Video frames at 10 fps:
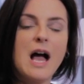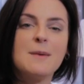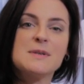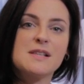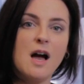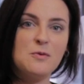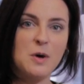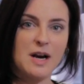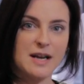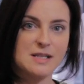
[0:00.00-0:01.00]
I'm a
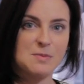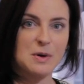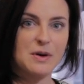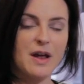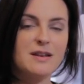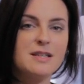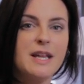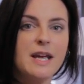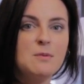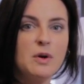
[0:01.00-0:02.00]
software expert, and
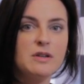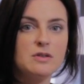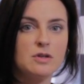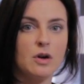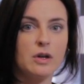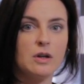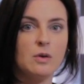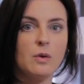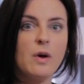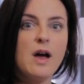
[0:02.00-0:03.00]
today I'm going to show
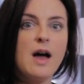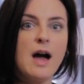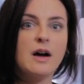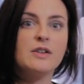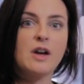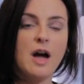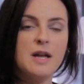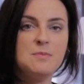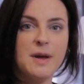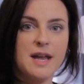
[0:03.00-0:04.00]
you how to
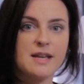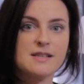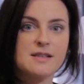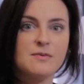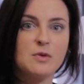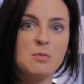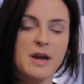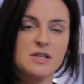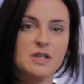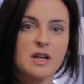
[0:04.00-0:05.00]
cut and paste
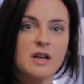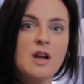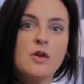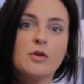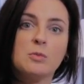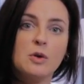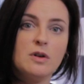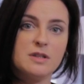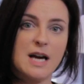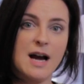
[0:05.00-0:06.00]
information from
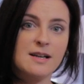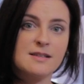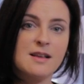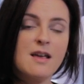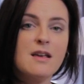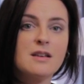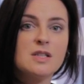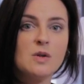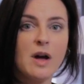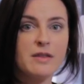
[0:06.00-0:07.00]
Google Docs
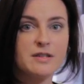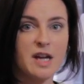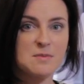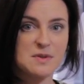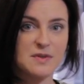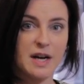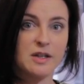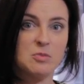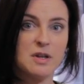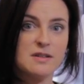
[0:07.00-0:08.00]
into other types of
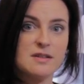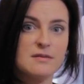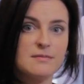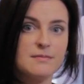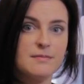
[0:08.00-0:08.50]
documents.